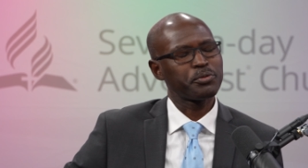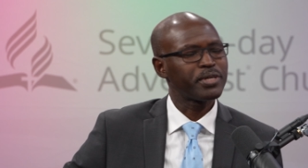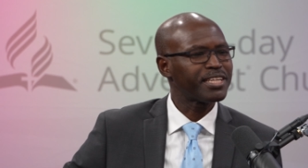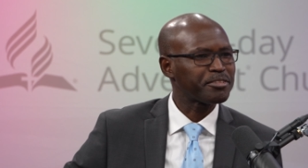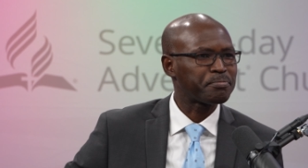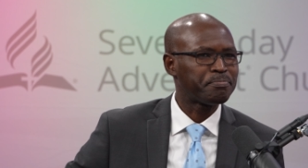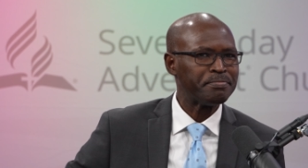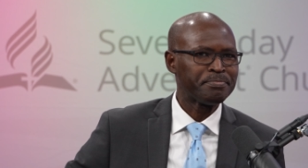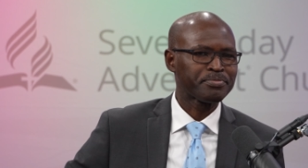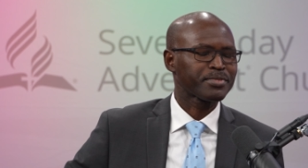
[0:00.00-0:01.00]
well,
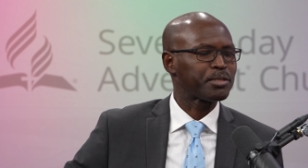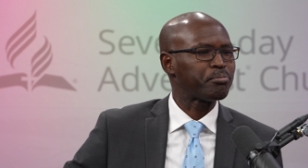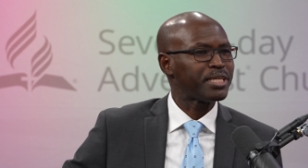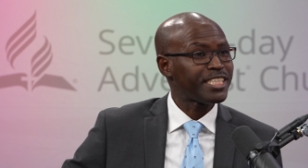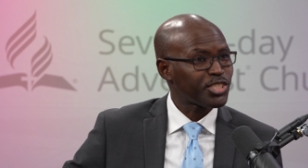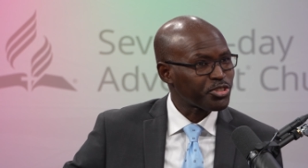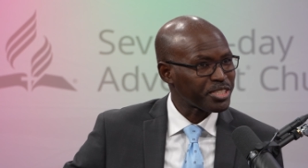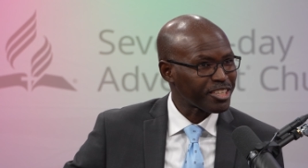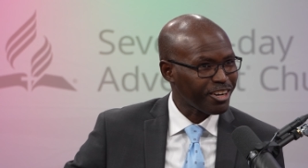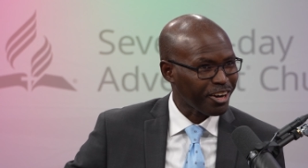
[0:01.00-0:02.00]

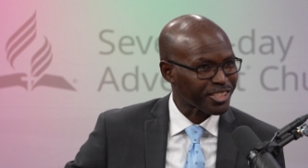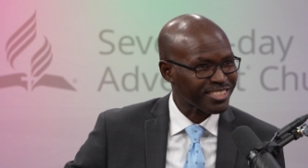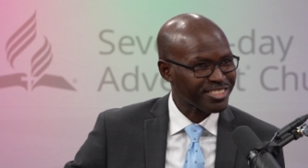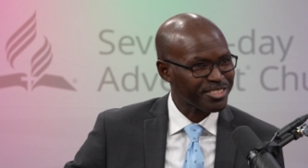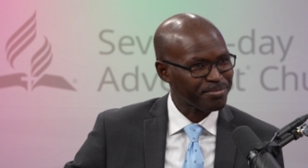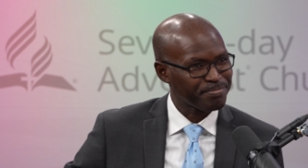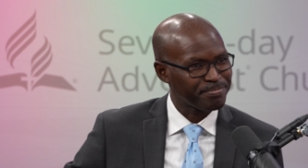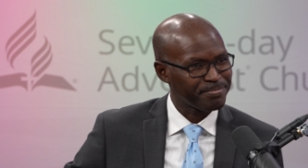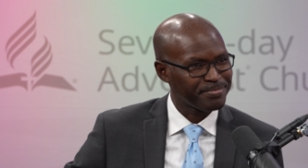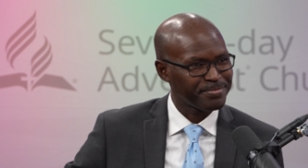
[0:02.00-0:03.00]
ministry costs.
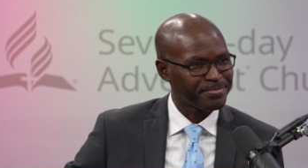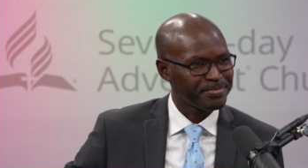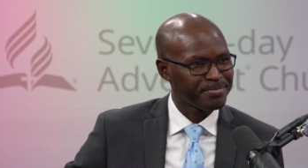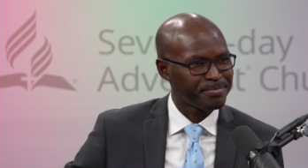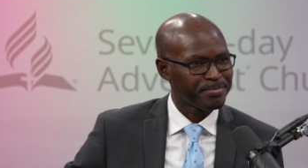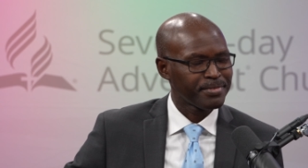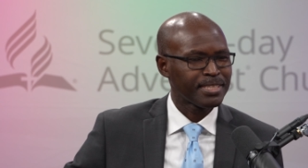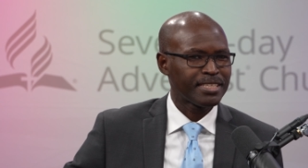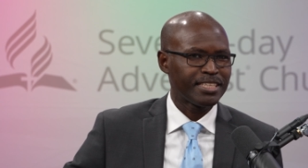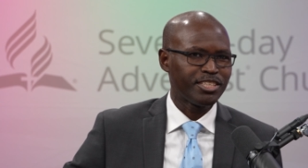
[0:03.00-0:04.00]

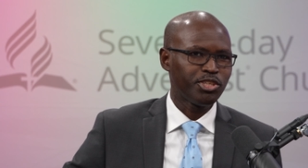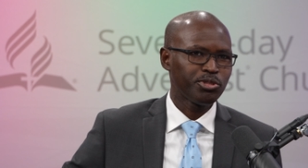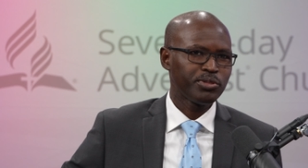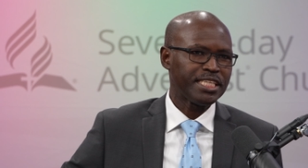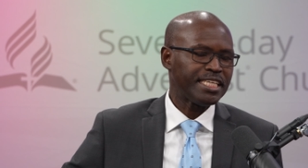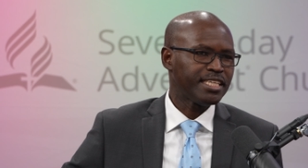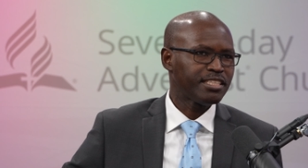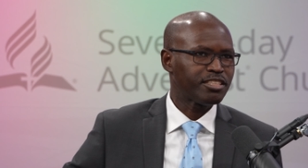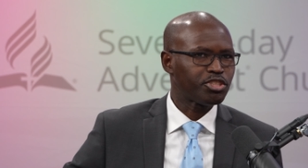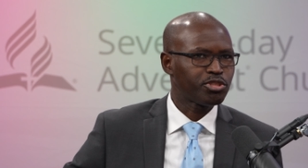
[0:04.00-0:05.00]
You
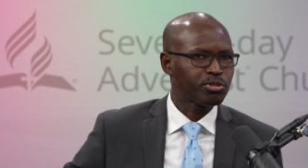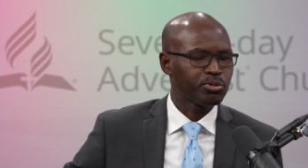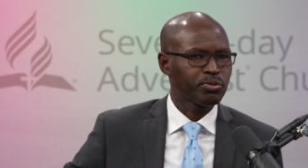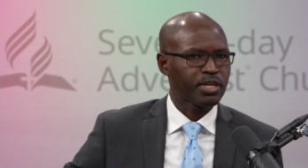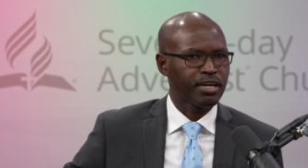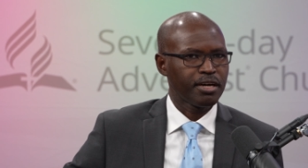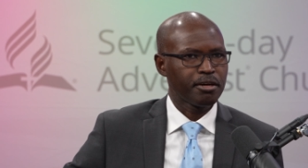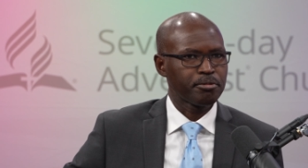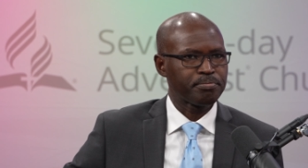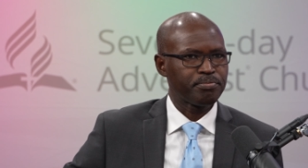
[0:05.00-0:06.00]
need to
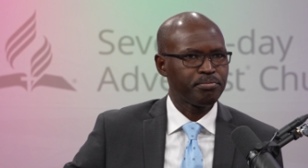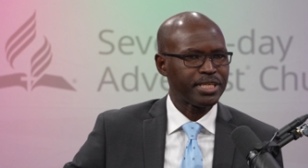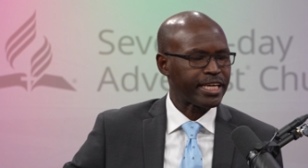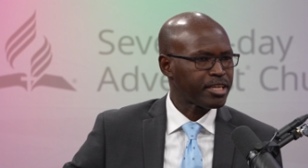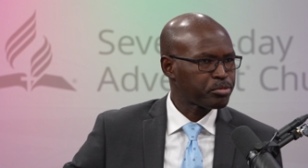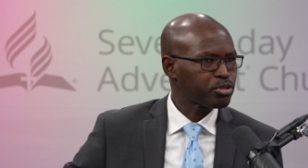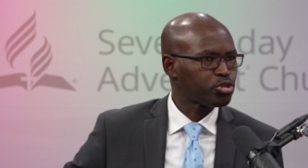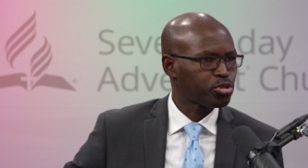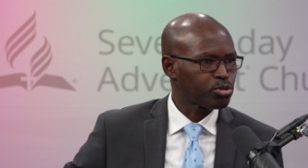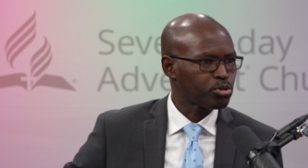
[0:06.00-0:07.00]
uh, be able
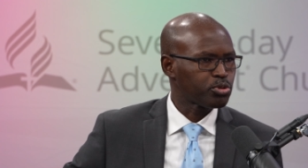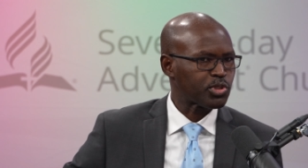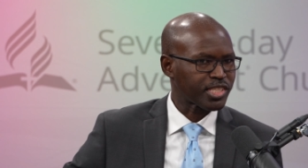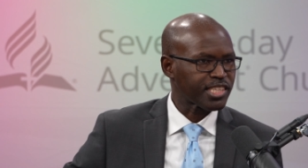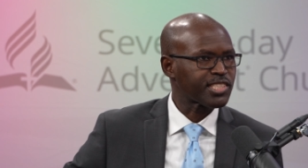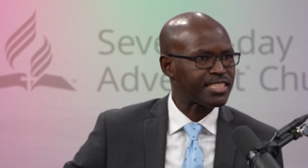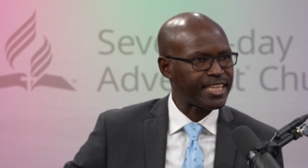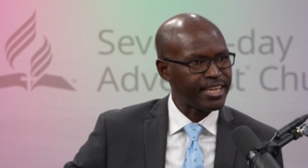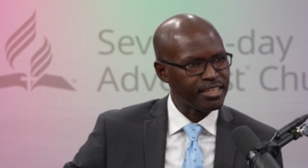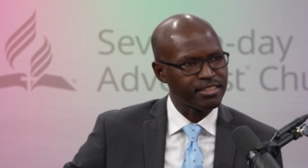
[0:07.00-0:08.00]
to
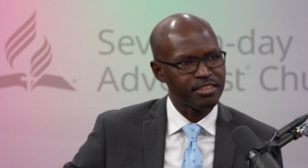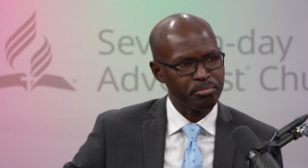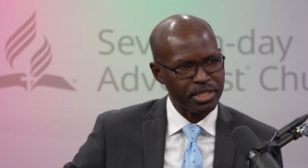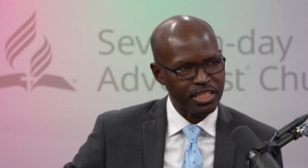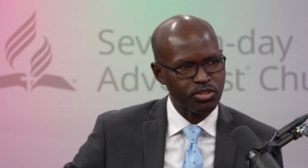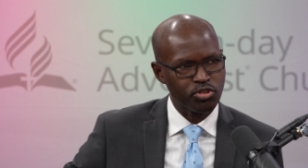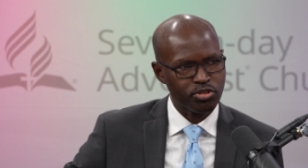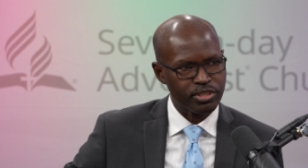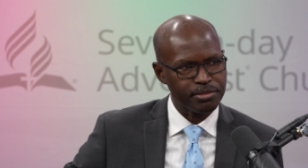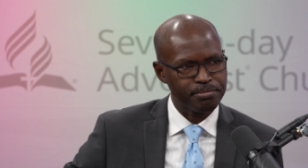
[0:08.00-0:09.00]
sustain the
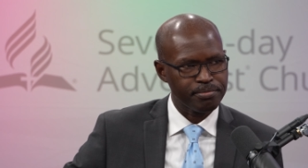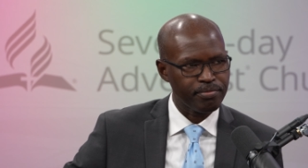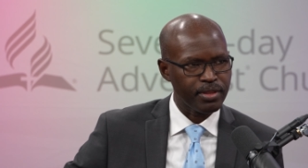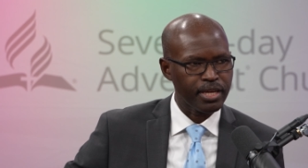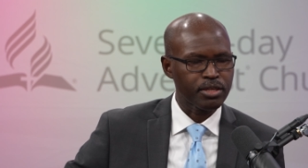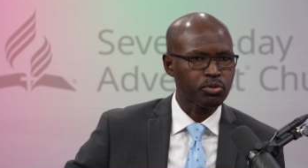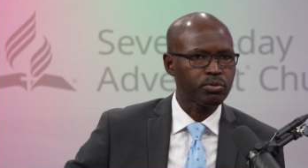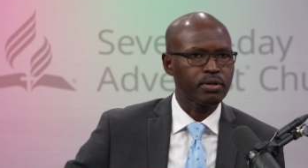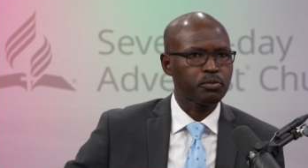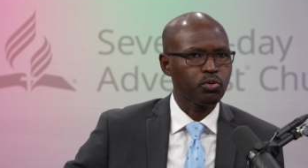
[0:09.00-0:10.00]
ministry. And
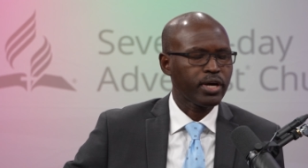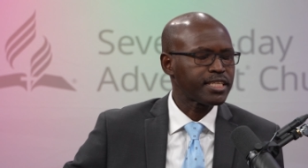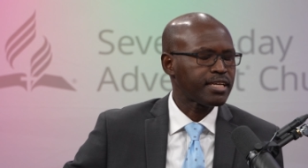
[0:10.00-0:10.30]
quite